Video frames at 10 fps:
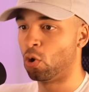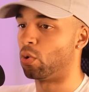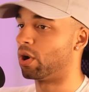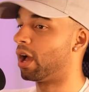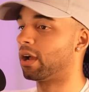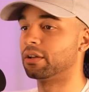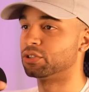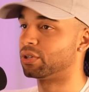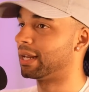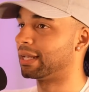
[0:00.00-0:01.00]
We're not going to
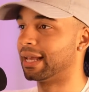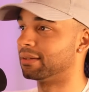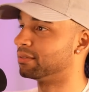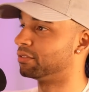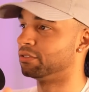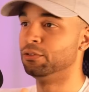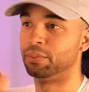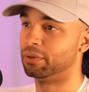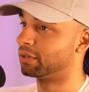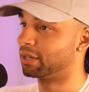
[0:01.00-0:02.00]
try to get
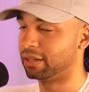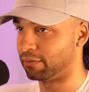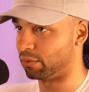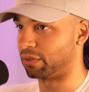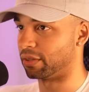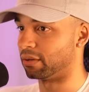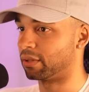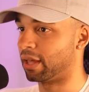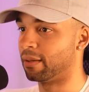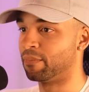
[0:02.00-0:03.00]
super clever with it,
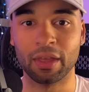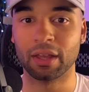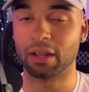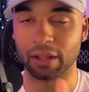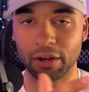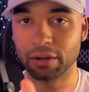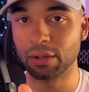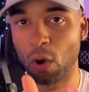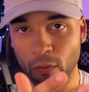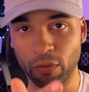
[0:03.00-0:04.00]
okay? Clarity
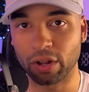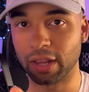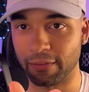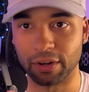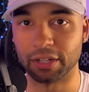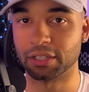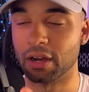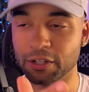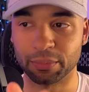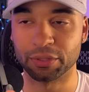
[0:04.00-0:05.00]
over cleverness
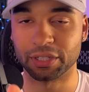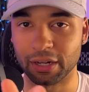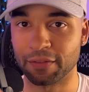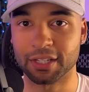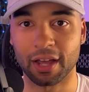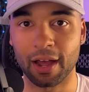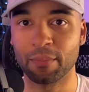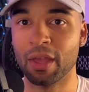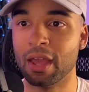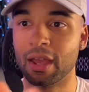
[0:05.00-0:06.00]
100% of the
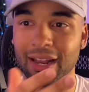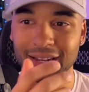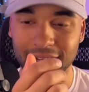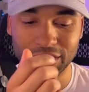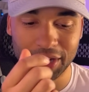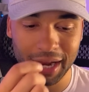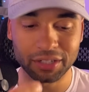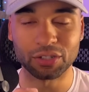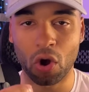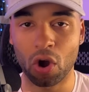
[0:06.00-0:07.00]
time. And
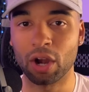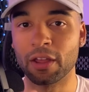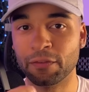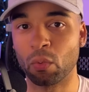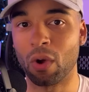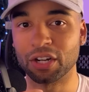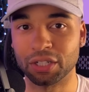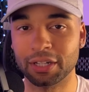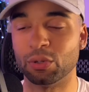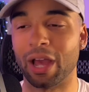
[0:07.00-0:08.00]
chances are, if you're watching
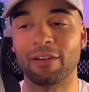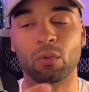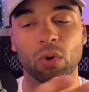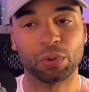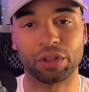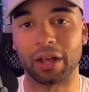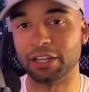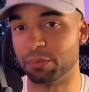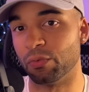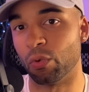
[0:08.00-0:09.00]
this, you haven't worked with
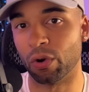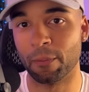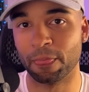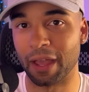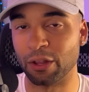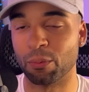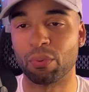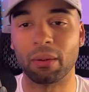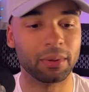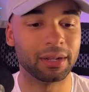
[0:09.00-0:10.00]
clients before, and you're
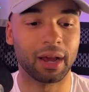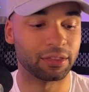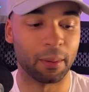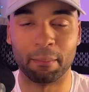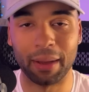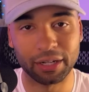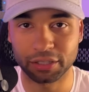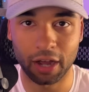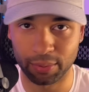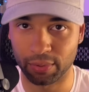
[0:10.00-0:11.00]
probably not the best
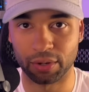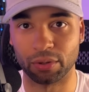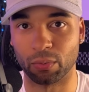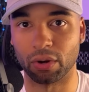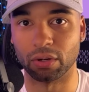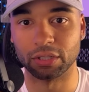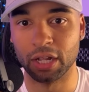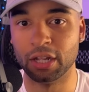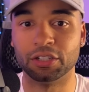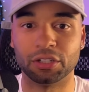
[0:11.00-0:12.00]
copywriter in the world.
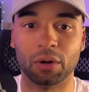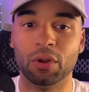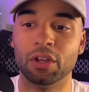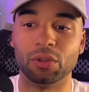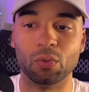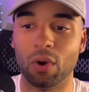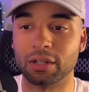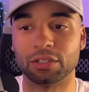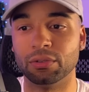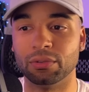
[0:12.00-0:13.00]
So you
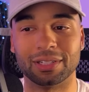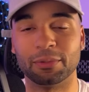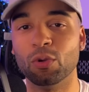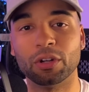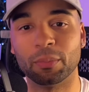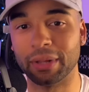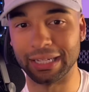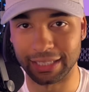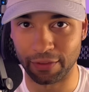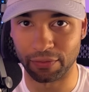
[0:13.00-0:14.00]
want to play it
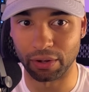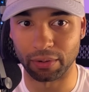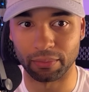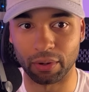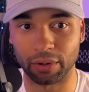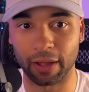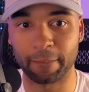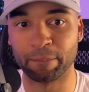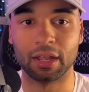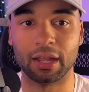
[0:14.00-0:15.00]
safe here, okay?
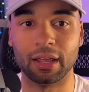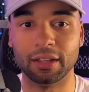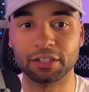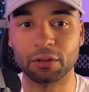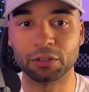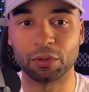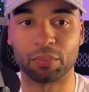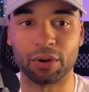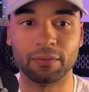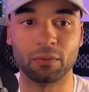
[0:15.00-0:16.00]
And this goes with
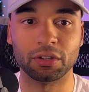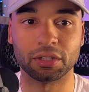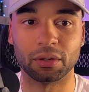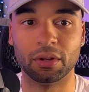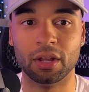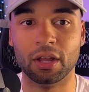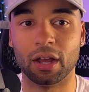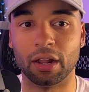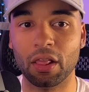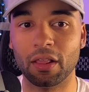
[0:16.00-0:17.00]
brand voice. So
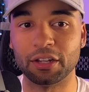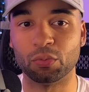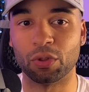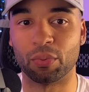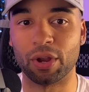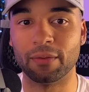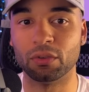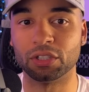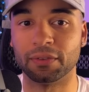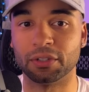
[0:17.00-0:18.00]
another lesson with brand
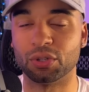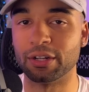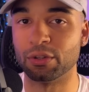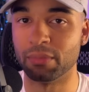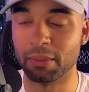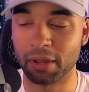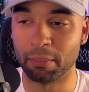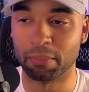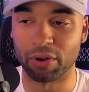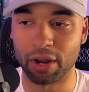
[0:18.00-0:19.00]
voice, if you're trying to mimic
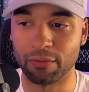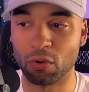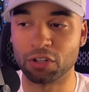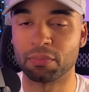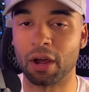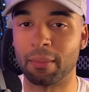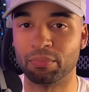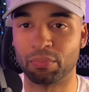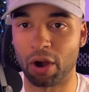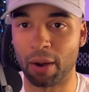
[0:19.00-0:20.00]
brand voice
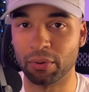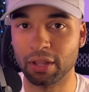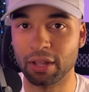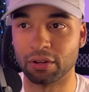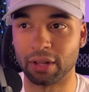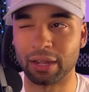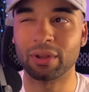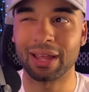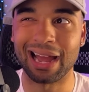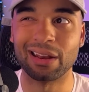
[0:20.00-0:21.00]
properly and you're like,
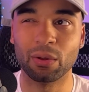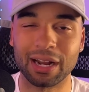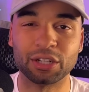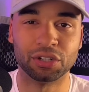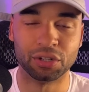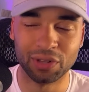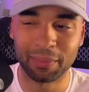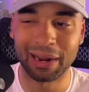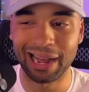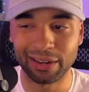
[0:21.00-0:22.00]
okay, I know that I should do that,
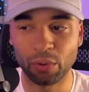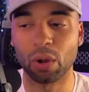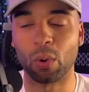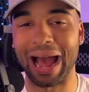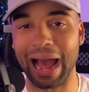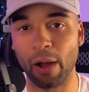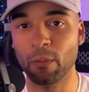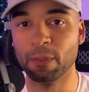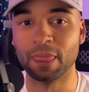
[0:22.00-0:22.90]
but I don't know how.